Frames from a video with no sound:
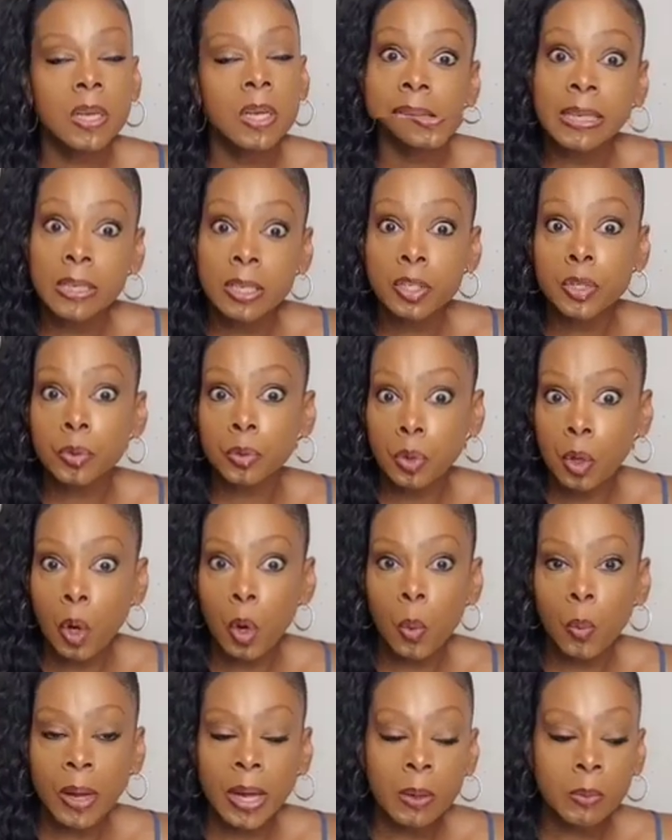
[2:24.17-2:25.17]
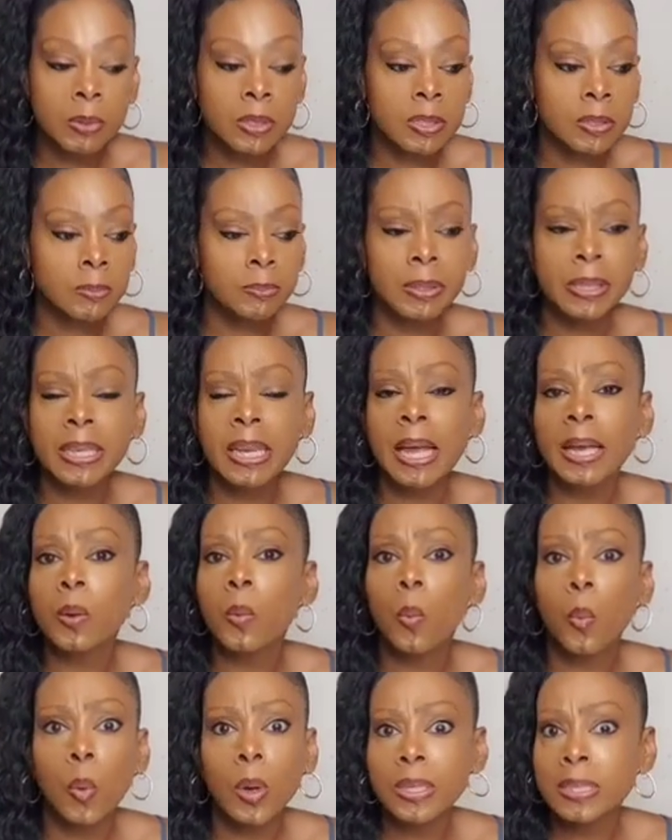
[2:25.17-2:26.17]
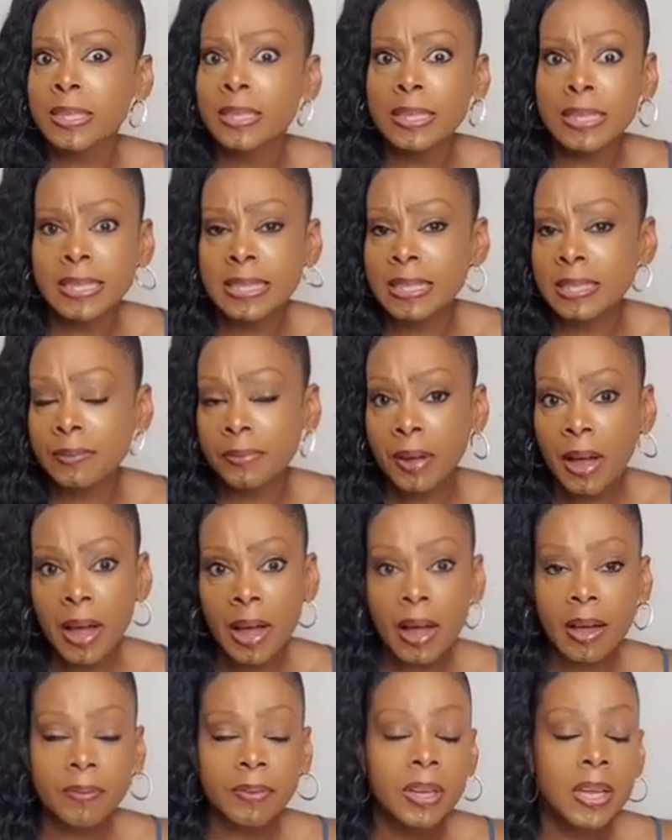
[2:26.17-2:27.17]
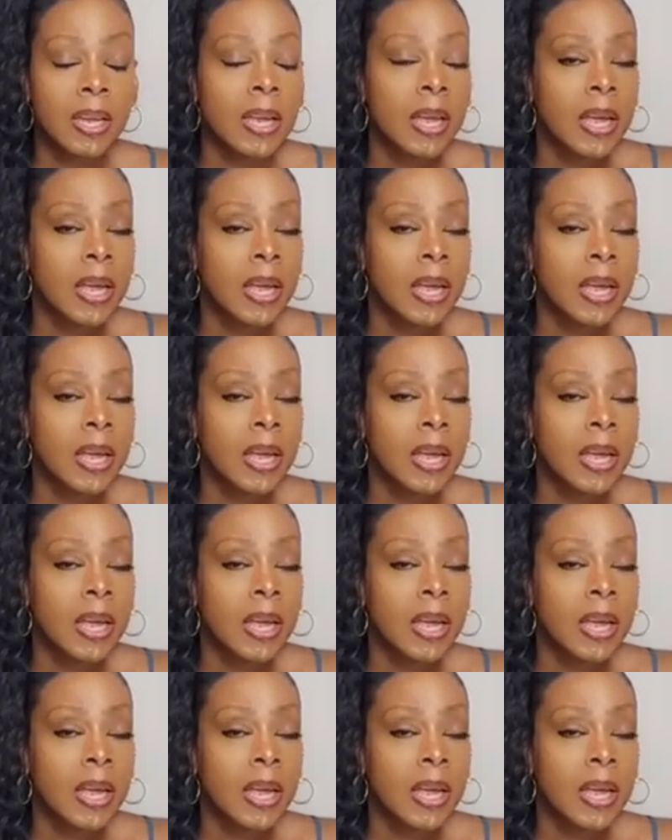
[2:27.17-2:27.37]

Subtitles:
My initial goal weight was to be like 165.